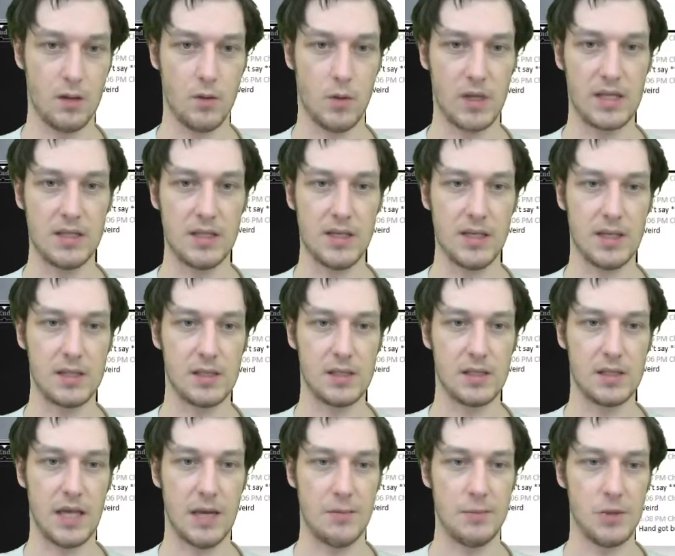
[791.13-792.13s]
I can take
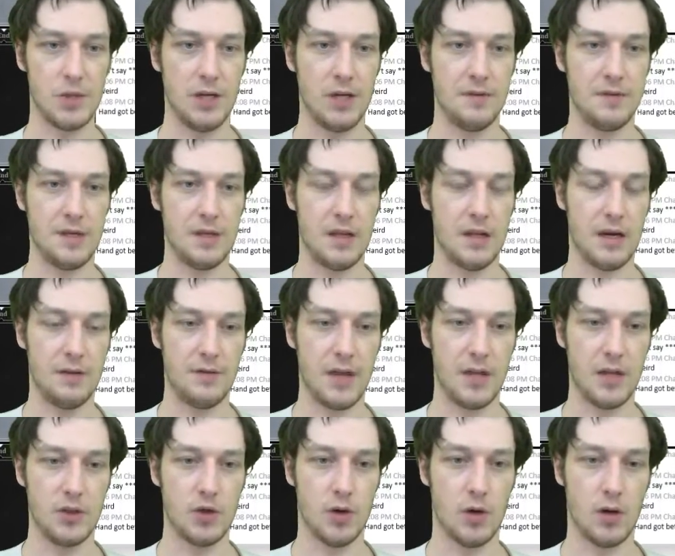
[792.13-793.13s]
Scape Shift, and then if
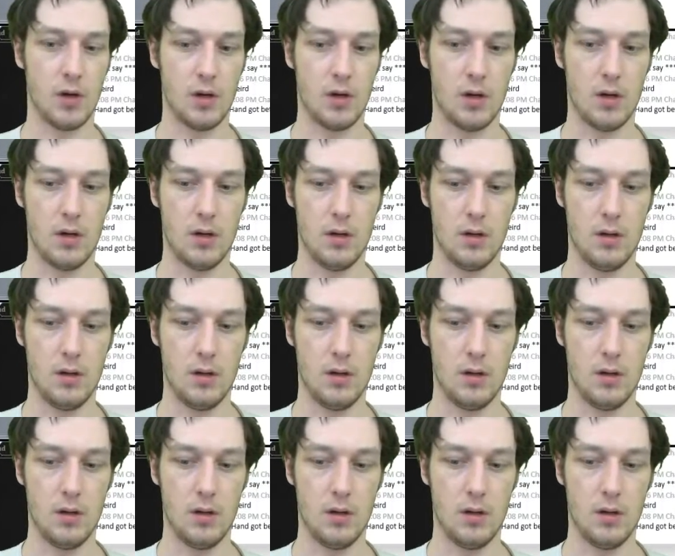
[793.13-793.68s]
they draw